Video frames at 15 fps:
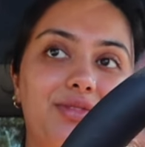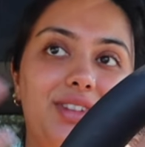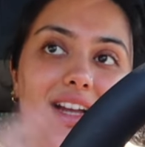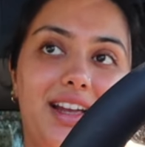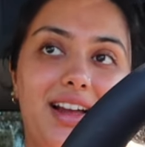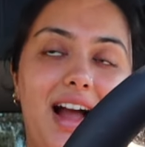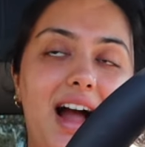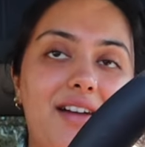
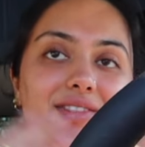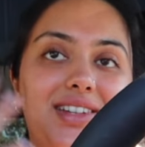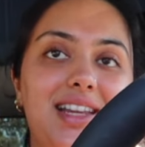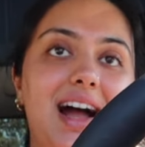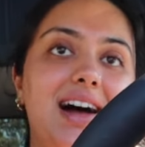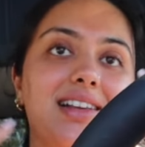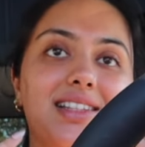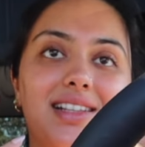like have a
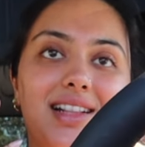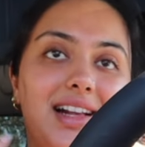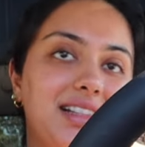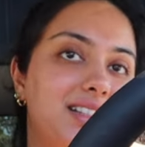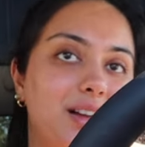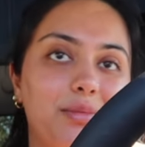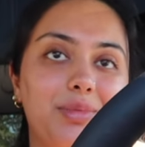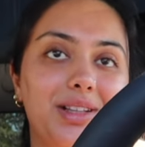task
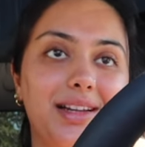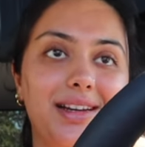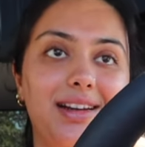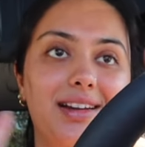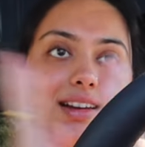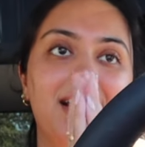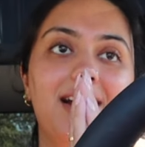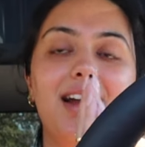that's
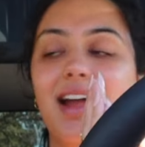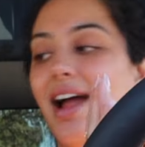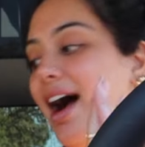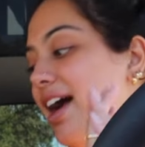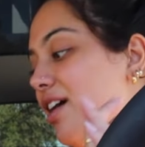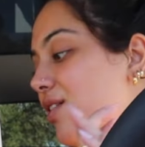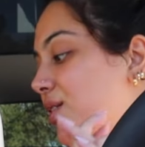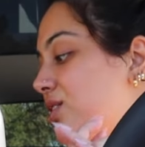completed.
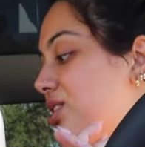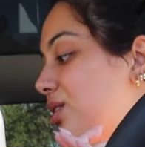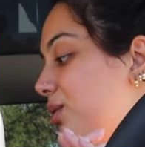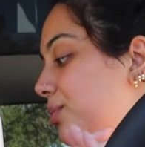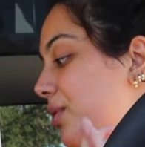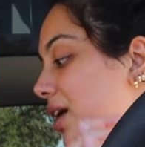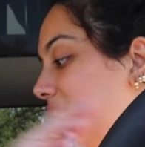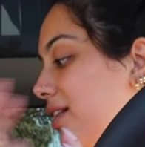I also
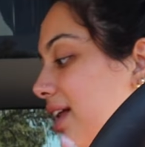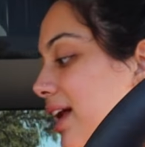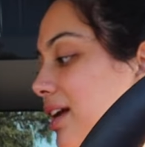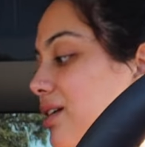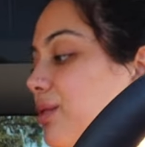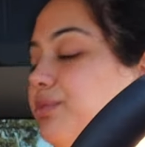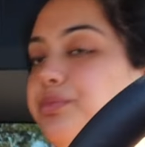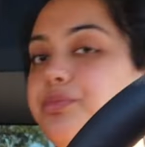brought like